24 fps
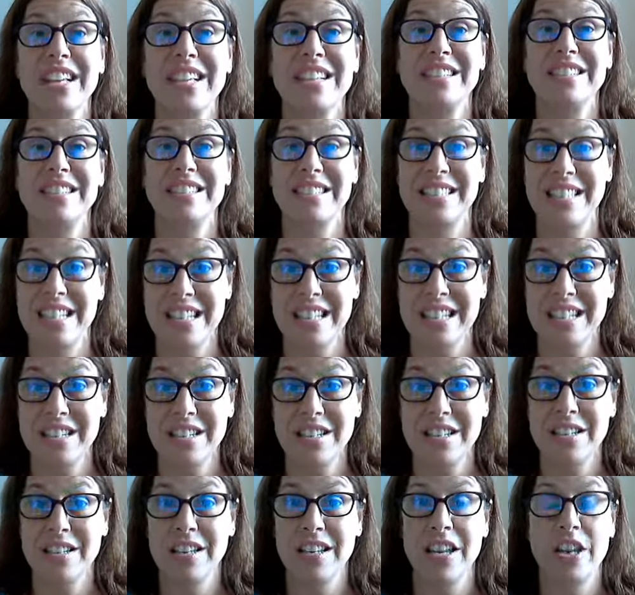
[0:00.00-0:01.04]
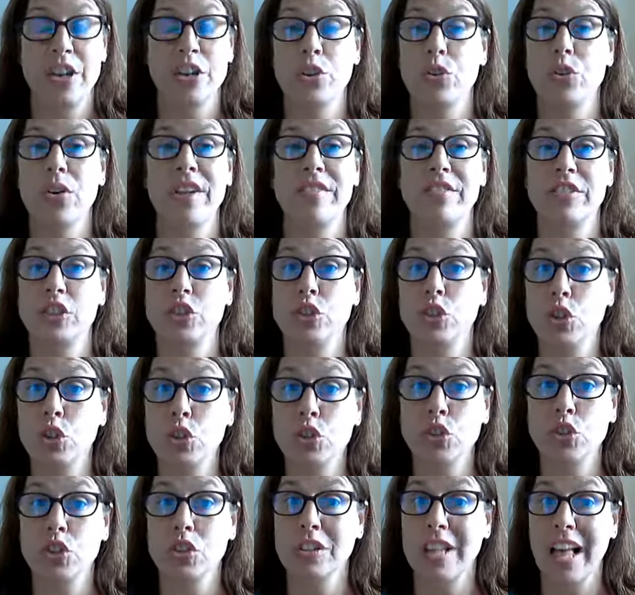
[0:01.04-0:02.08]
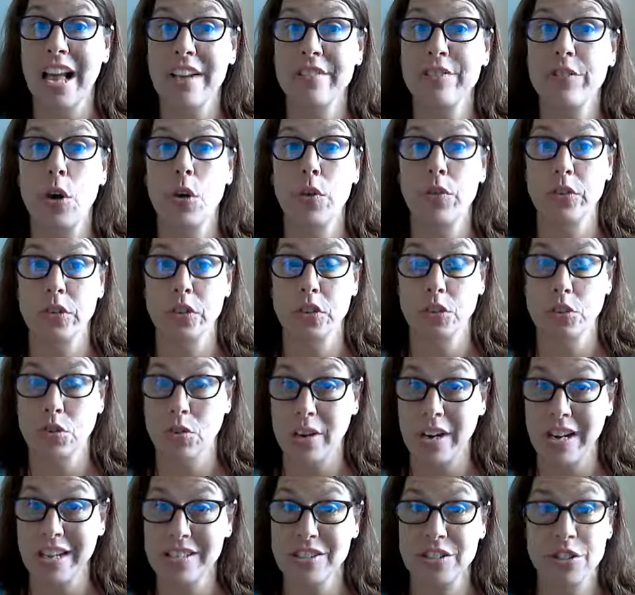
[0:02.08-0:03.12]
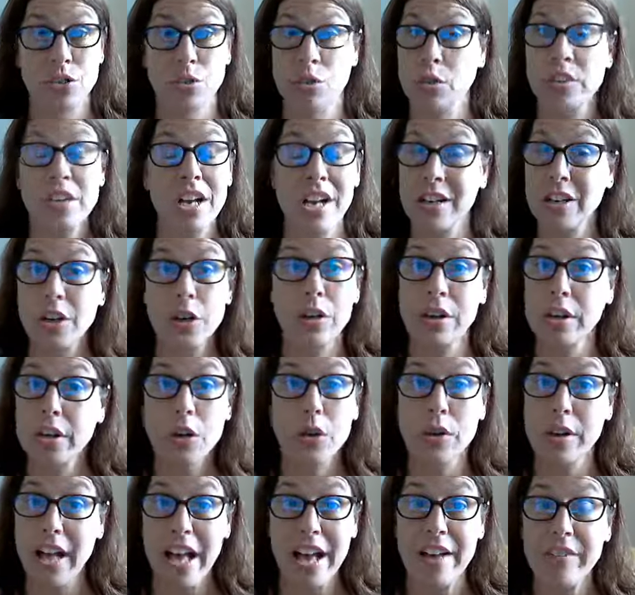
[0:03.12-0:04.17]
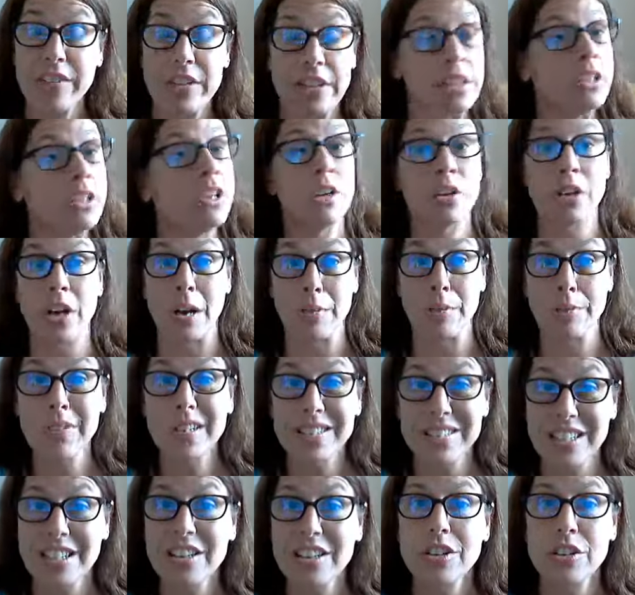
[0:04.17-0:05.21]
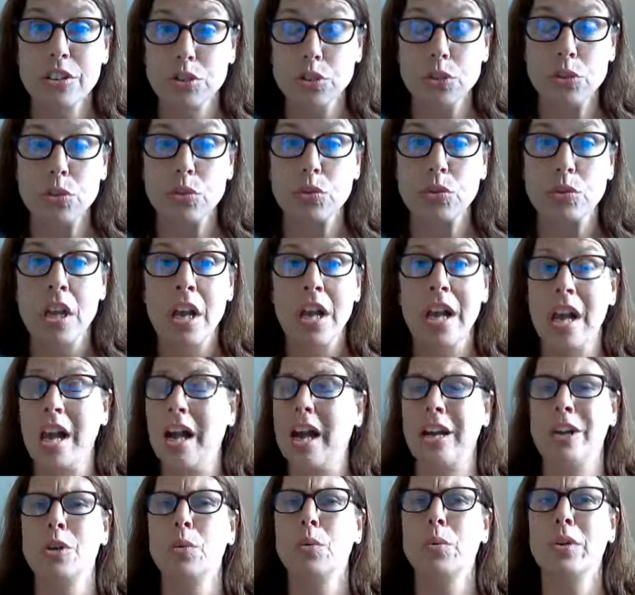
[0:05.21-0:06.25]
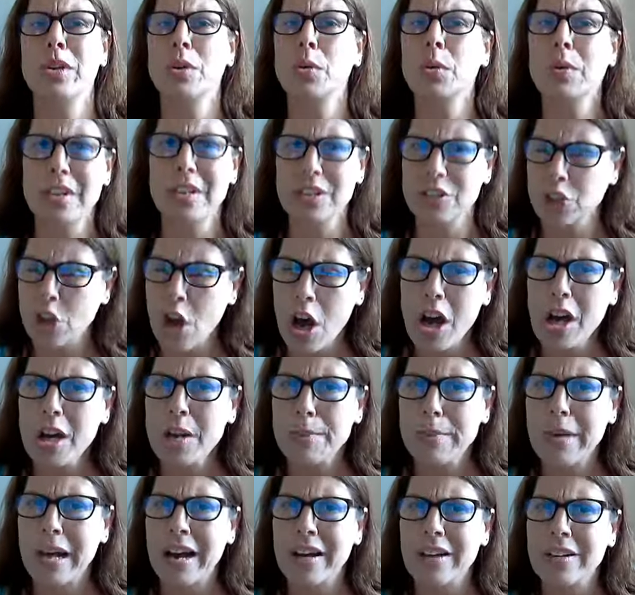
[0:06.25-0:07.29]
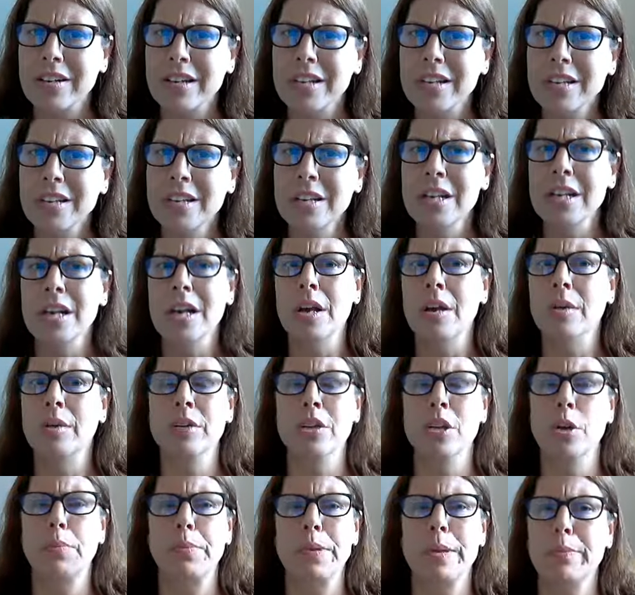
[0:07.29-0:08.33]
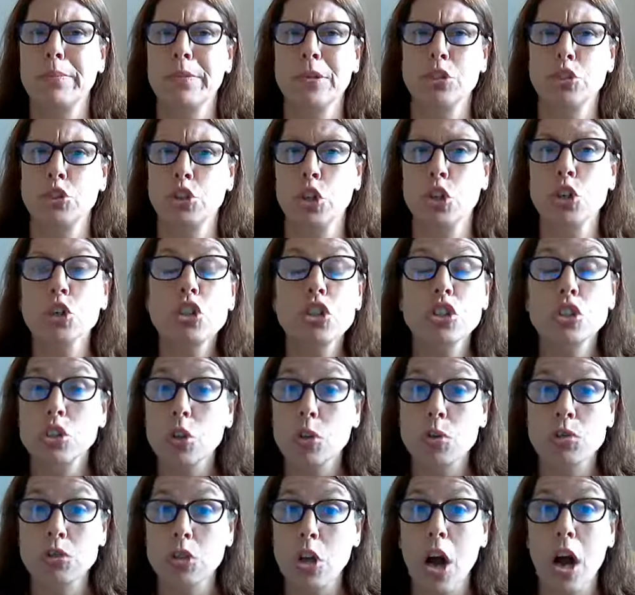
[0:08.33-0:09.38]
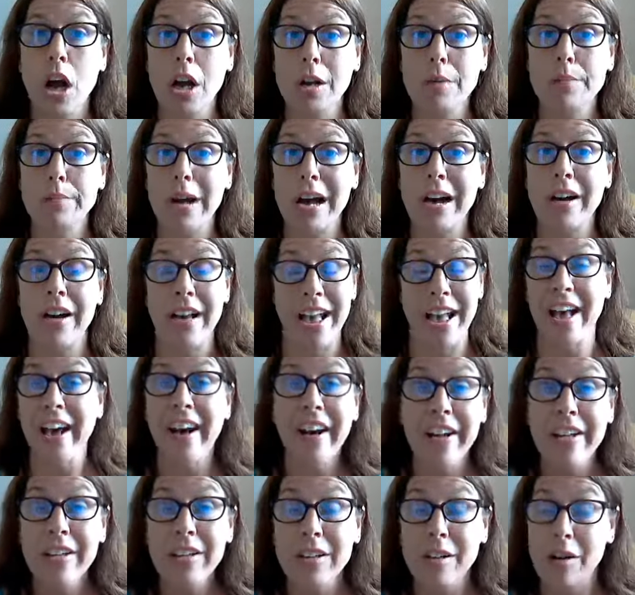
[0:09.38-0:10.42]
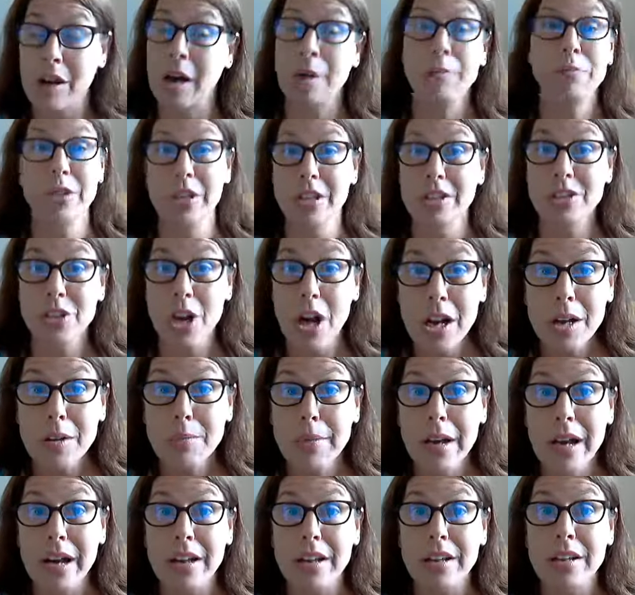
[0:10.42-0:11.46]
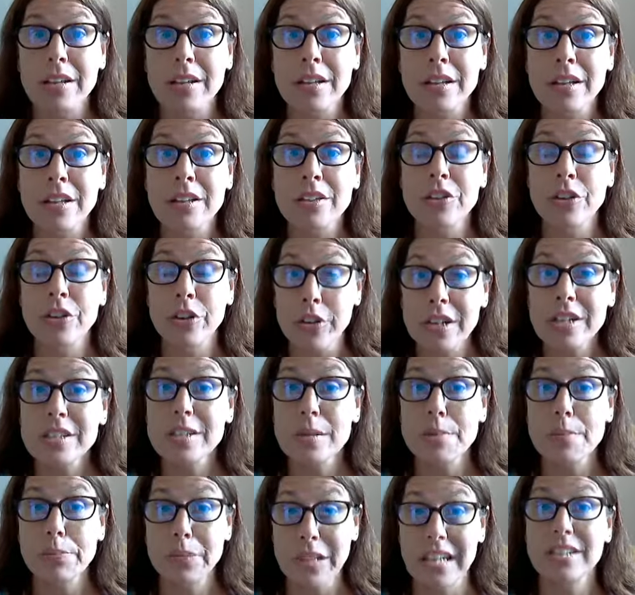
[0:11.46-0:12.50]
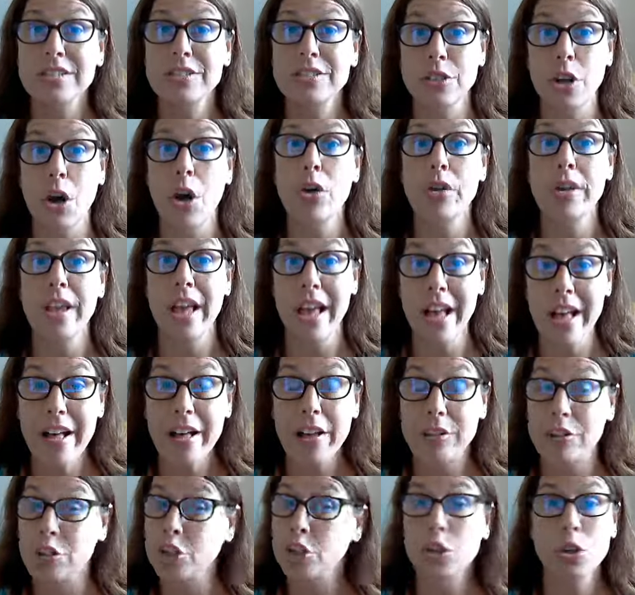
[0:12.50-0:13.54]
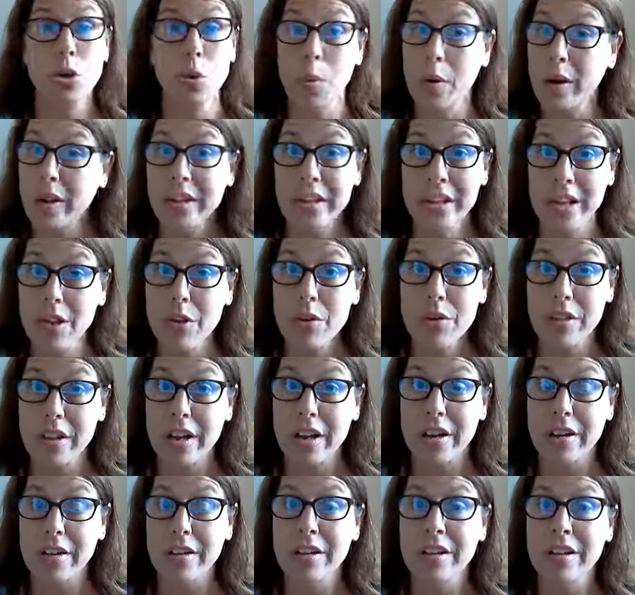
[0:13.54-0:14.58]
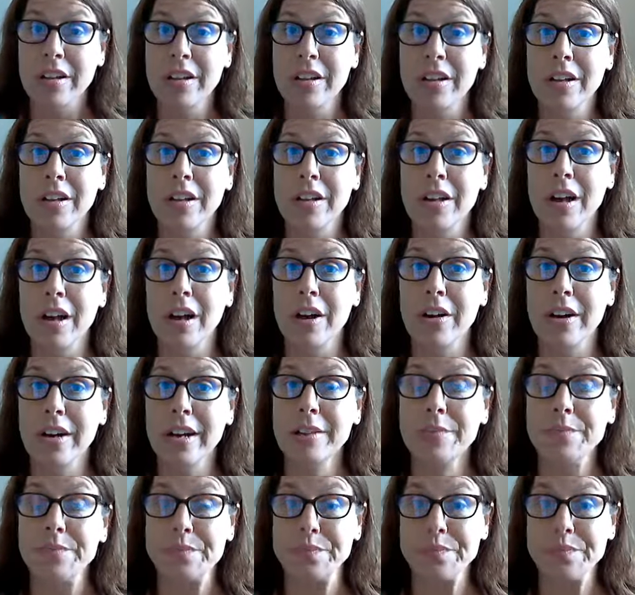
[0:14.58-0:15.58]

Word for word: in sin, and you haven't turned your life over to Christ, you're not going to go to heaven. Now, I'm going to tell you the truth. I know we don't want to talk about it. You know, people in churches don't talk about hell. I'm going to talk about it. There is a place called hell. You don't want to go there. All right?